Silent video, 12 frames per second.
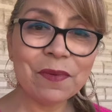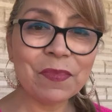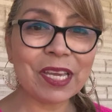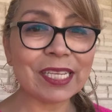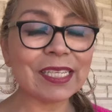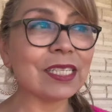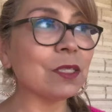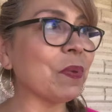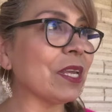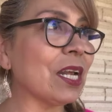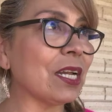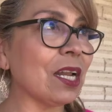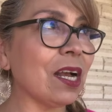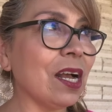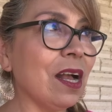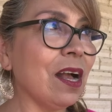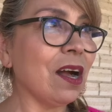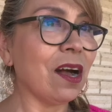Because it's been a
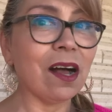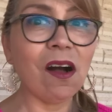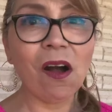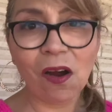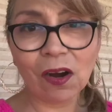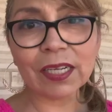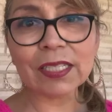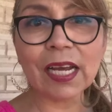hard